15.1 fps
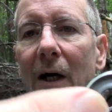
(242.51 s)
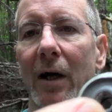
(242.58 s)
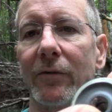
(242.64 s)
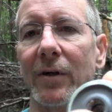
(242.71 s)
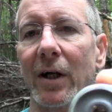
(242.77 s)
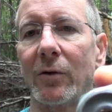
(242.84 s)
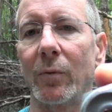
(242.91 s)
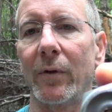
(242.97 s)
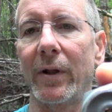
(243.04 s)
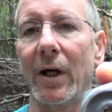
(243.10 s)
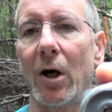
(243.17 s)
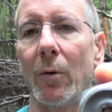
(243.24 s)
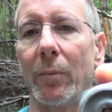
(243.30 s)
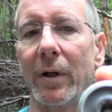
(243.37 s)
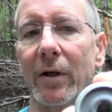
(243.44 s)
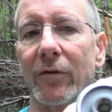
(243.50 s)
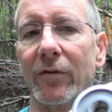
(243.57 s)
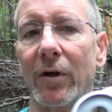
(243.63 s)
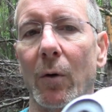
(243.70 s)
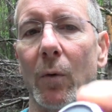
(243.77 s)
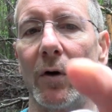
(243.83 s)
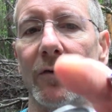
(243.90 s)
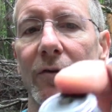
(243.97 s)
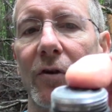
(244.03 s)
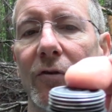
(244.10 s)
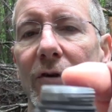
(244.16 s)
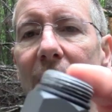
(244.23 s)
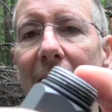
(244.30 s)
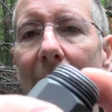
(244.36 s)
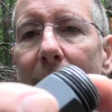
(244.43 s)
contact with the opening. So once
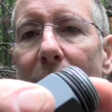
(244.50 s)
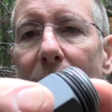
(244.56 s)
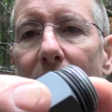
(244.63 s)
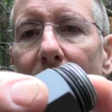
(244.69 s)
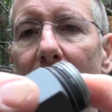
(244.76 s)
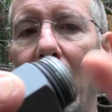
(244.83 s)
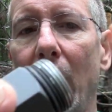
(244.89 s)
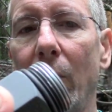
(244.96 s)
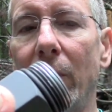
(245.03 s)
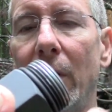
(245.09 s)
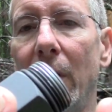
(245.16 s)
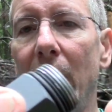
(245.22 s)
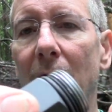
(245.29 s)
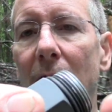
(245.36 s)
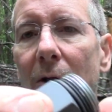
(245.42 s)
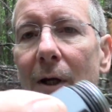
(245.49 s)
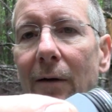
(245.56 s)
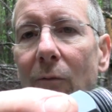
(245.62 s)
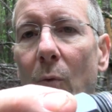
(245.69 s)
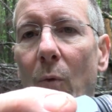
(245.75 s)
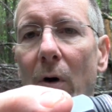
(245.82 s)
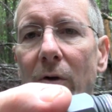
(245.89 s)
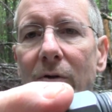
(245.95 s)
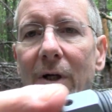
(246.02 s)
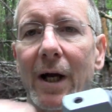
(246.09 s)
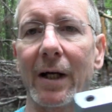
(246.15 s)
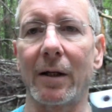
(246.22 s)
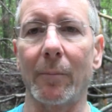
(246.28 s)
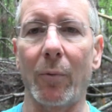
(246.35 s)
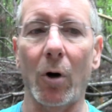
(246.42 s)
this cap is put on, you have a
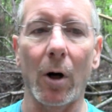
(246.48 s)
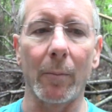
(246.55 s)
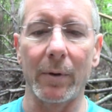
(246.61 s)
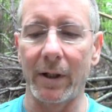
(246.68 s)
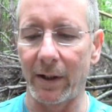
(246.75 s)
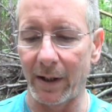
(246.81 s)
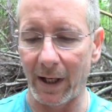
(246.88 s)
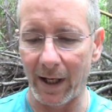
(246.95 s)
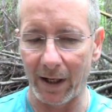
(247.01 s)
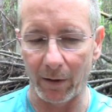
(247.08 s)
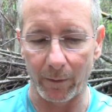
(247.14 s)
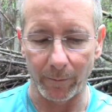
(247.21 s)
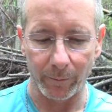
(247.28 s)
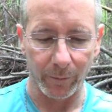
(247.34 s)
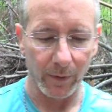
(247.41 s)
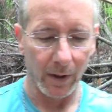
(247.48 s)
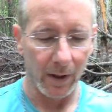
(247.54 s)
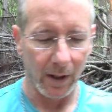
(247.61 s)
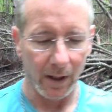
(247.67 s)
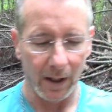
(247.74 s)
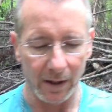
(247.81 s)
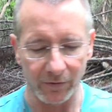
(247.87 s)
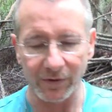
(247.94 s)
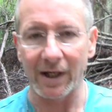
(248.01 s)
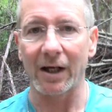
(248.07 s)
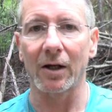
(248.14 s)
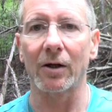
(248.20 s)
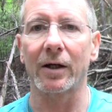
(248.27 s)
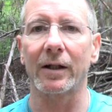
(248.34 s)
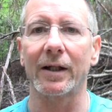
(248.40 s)
watertight compartment in the handle. Let's take
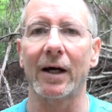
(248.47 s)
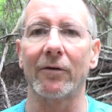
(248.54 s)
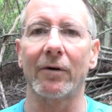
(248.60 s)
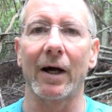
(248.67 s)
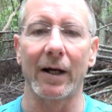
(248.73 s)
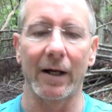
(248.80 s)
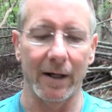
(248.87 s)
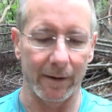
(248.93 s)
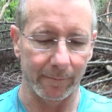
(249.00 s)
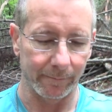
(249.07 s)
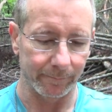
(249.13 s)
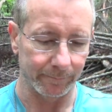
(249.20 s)
a look at that right now.